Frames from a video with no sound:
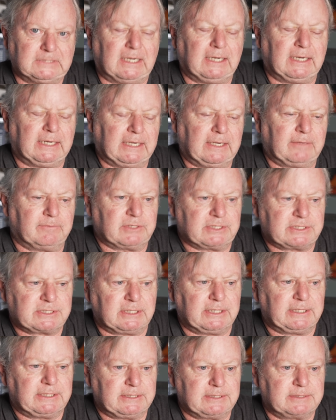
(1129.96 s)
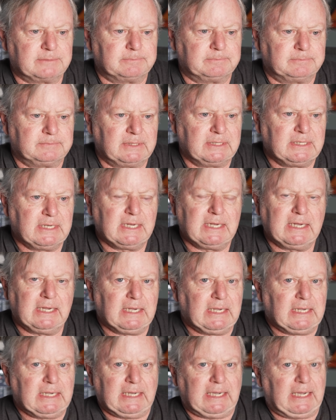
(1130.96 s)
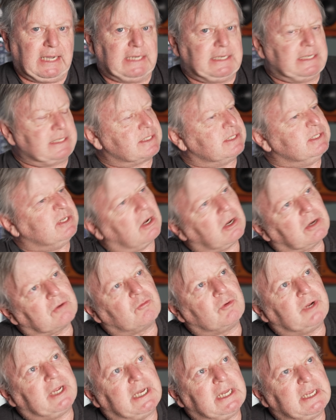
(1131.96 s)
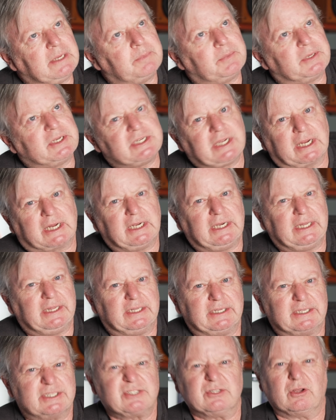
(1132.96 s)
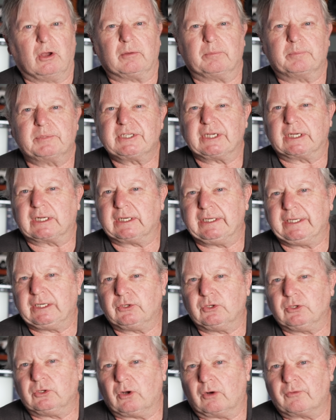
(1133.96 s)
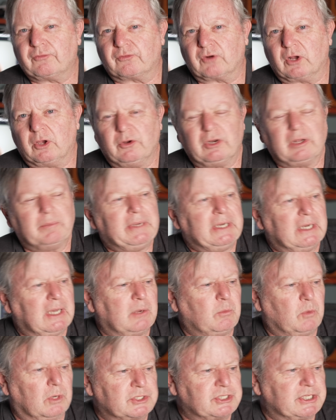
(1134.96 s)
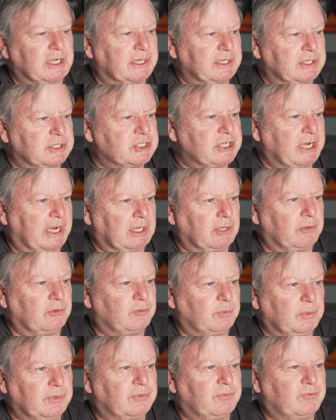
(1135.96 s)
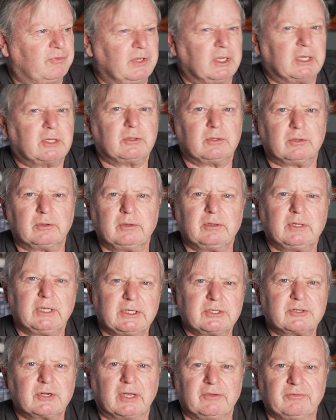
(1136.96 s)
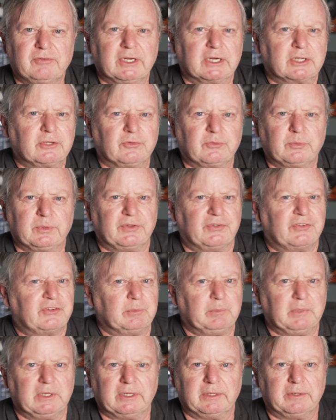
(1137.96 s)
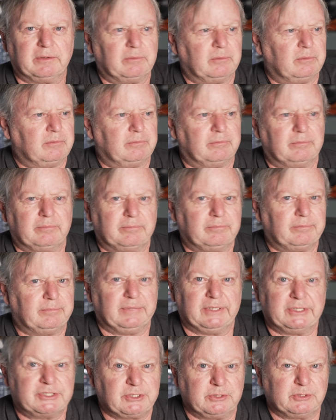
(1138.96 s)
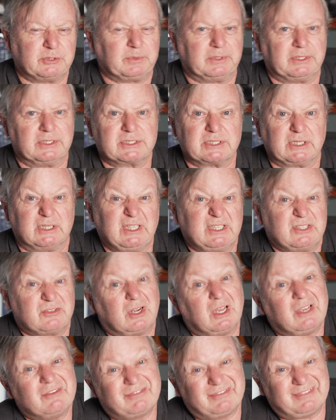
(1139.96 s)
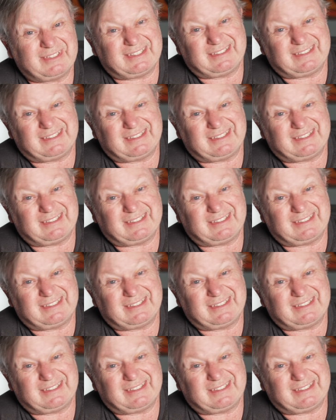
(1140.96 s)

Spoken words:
I have decided. And it's not really particularly that it's not particularly good off-road. I mean, I watch other channels with vehicles, and they drive vehicles with similar issues with this, and they drive